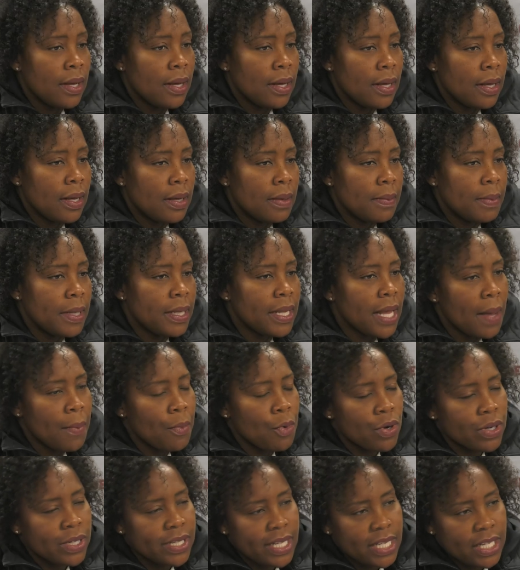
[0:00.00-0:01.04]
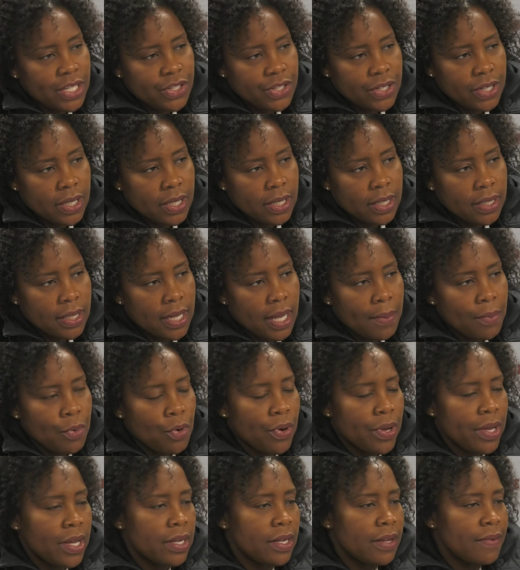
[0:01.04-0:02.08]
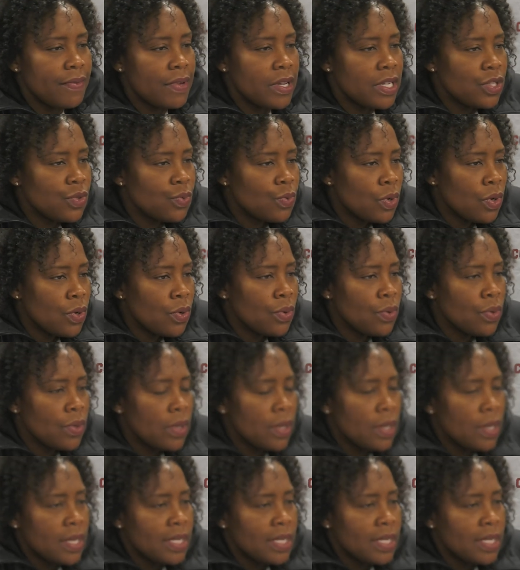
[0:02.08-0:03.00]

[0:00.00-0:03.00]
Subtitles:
a lot more teaching, a lot more individual